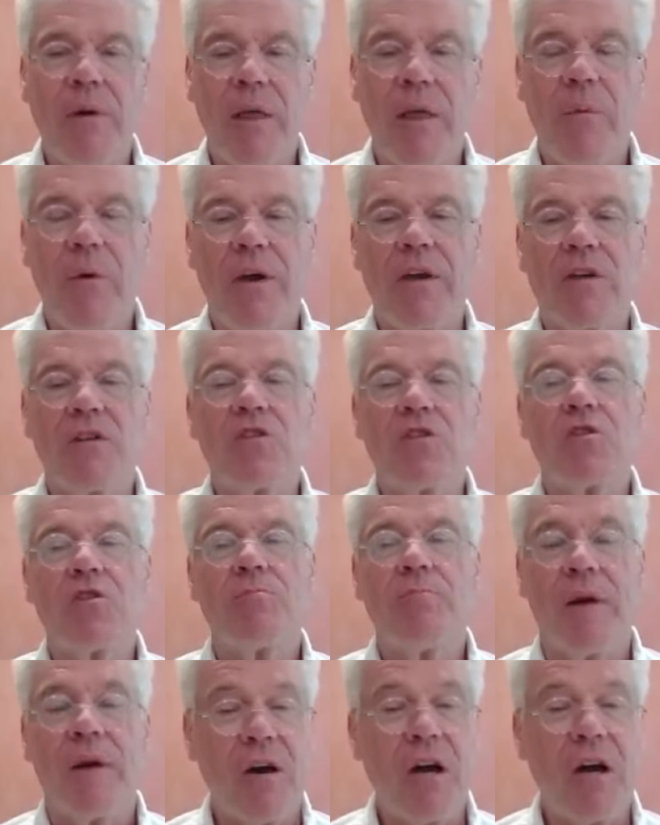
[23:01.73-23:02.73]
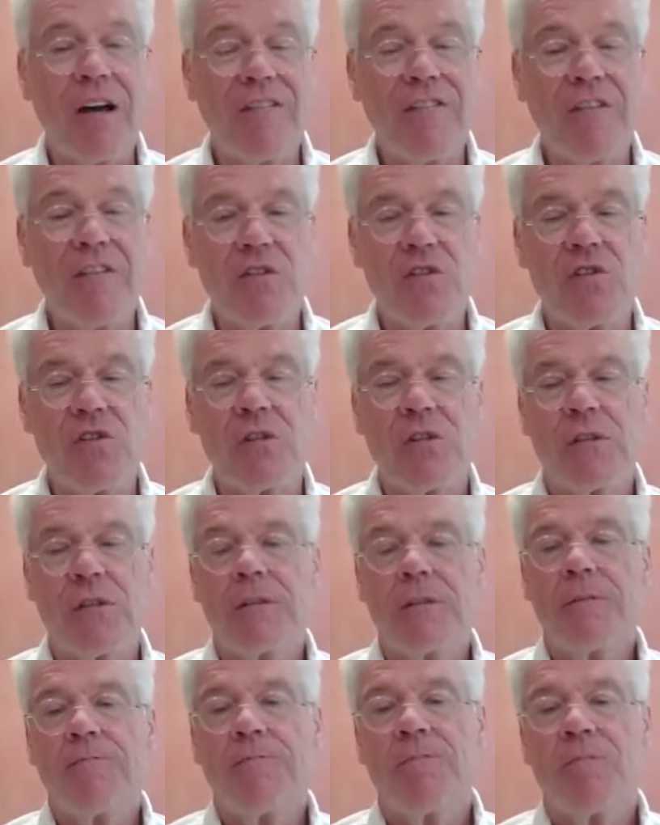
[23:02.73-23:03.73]
by the way, has spun off its
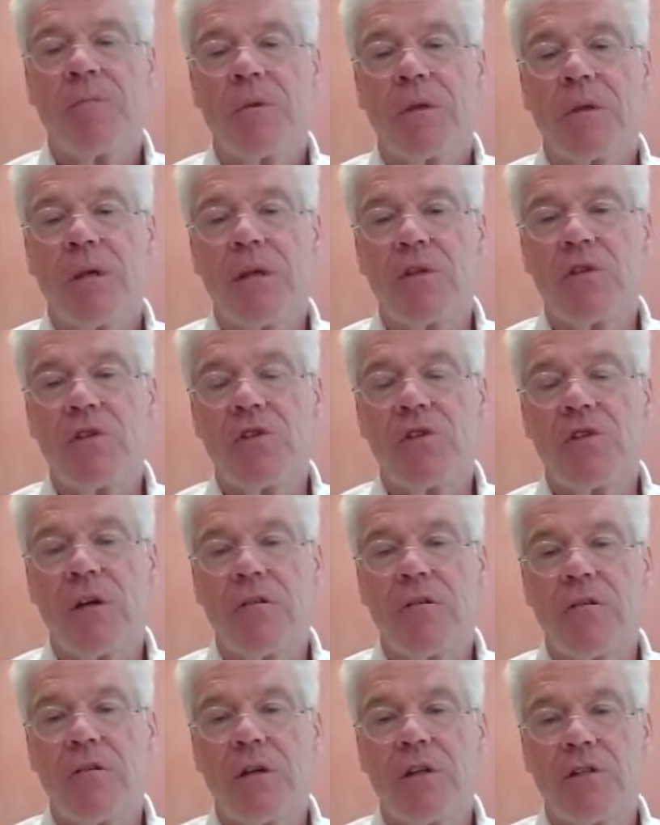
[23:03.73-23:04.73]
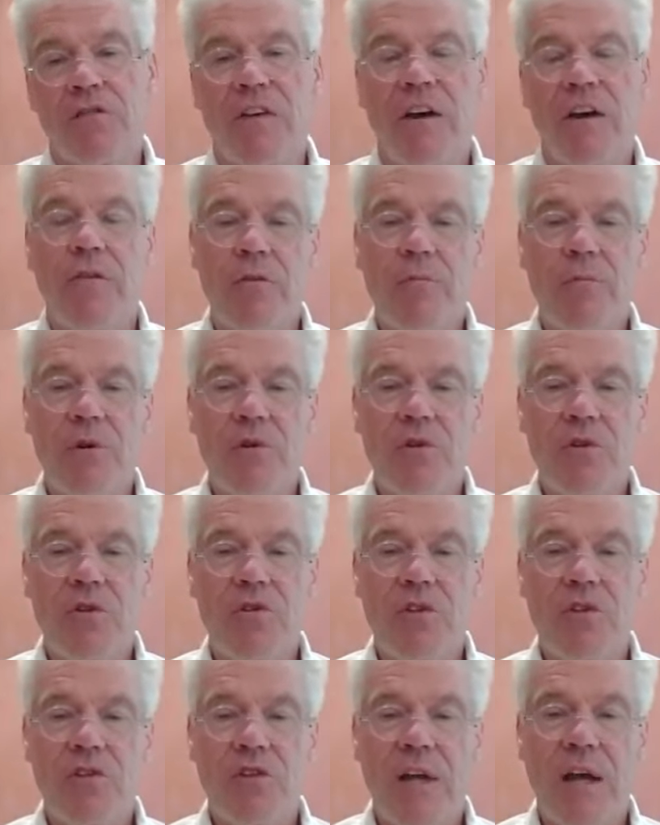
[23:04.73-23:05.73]
its uh, its foundry business.
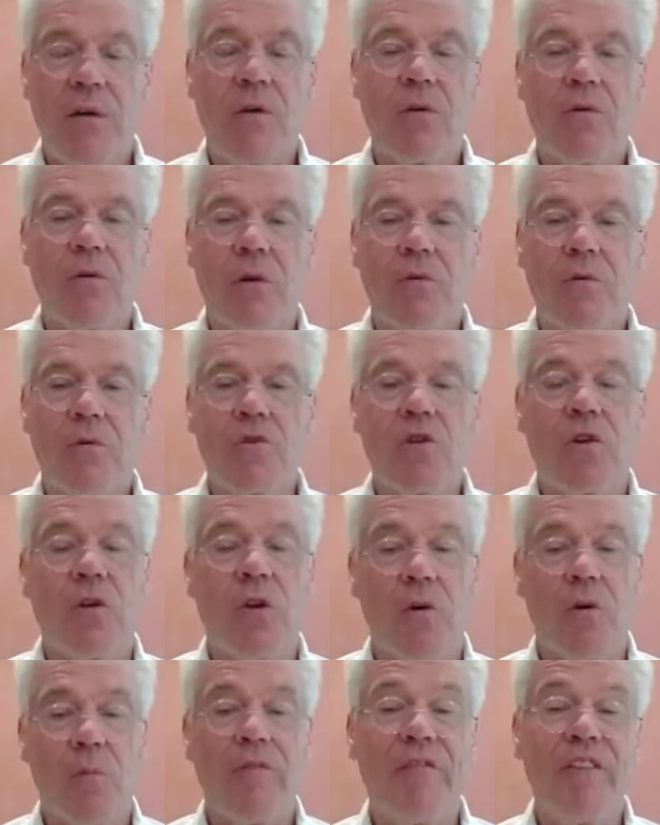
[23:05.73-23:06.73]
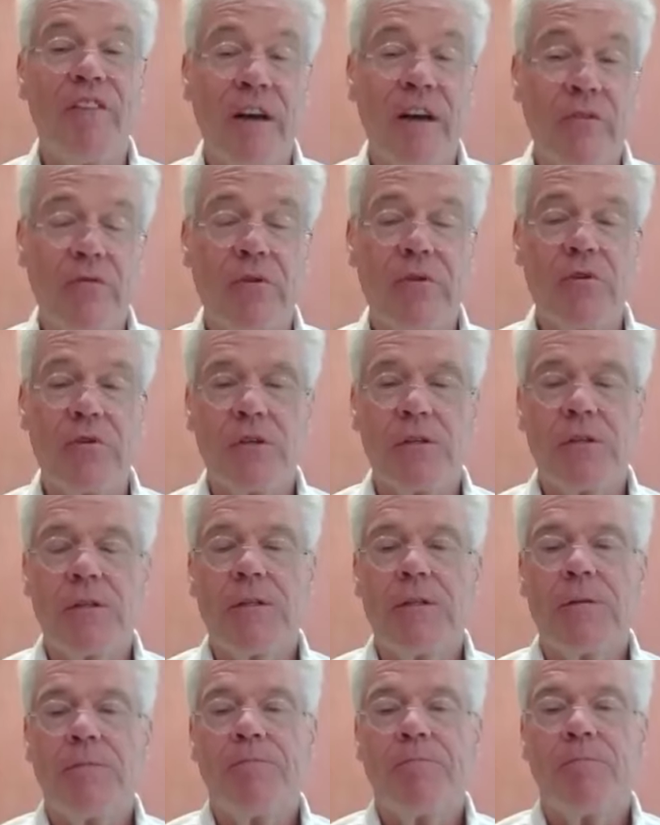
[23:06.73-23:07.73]
It's now known as Global Foundries.
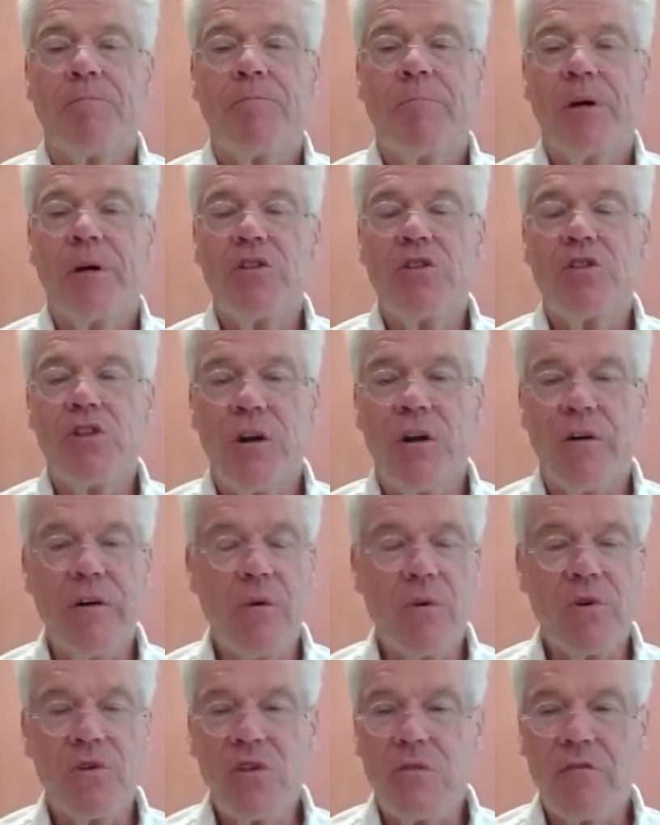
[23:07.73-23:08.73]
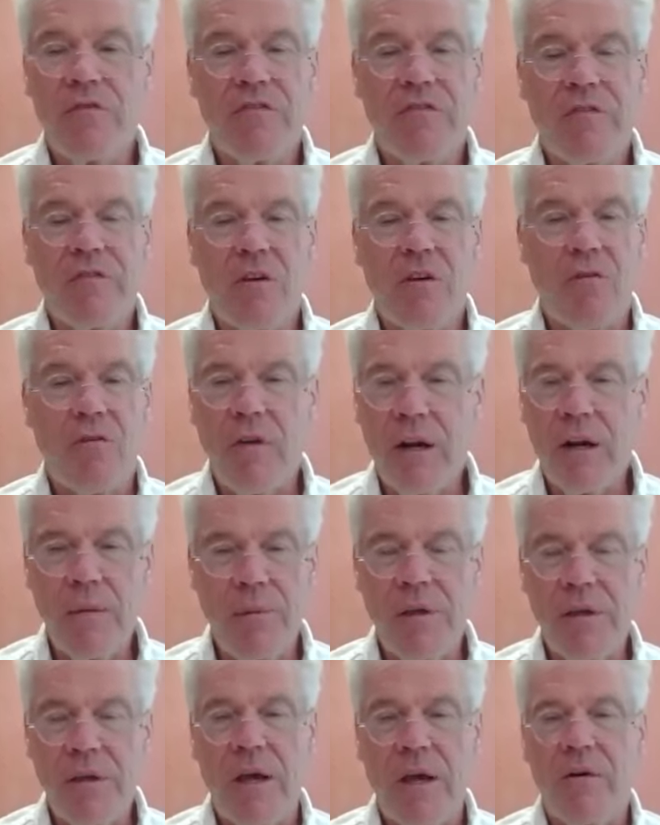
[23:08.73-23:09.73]
But Jerry was an
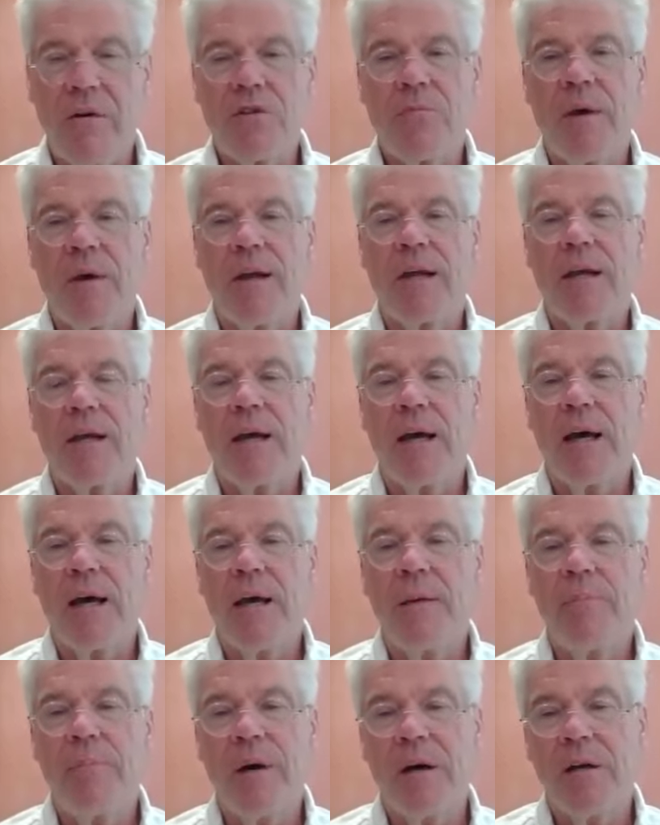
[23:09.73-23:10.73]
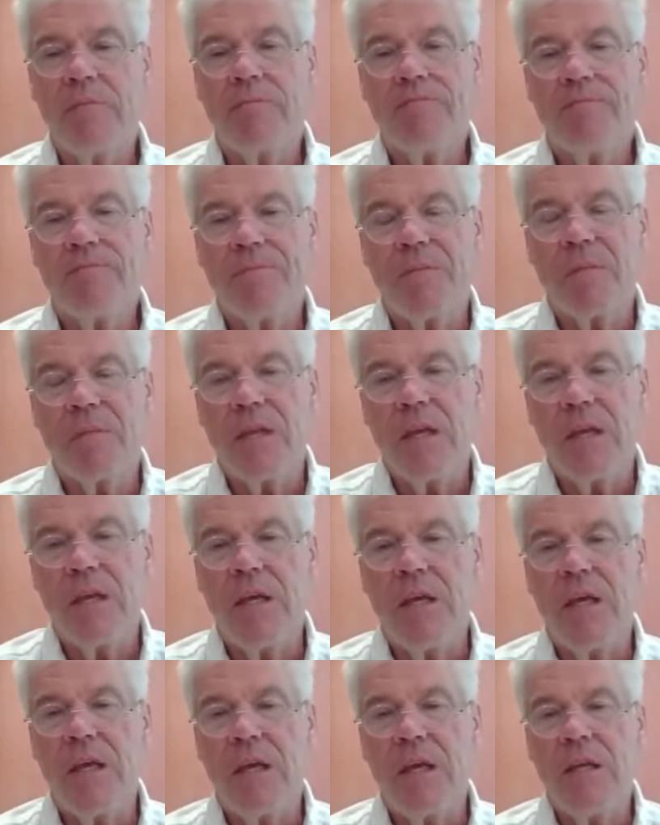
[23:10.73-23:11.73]
incredibly charismatic guy, but
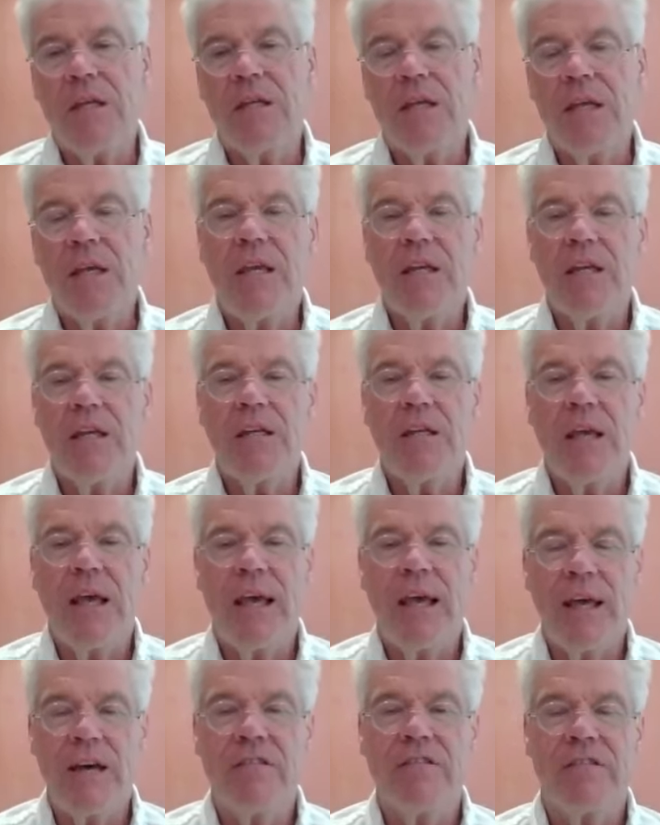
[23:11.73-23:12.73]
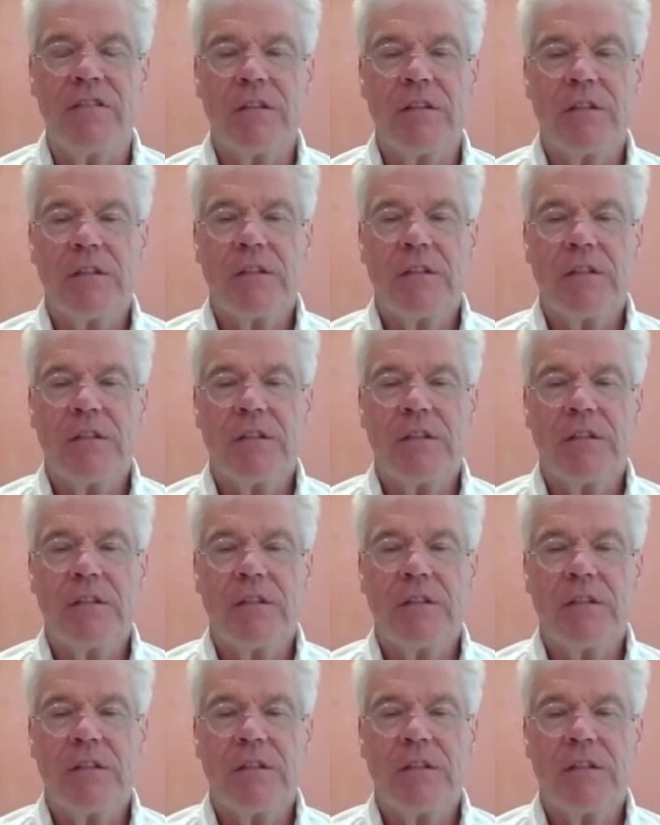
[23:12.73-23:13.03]
he he he didn't have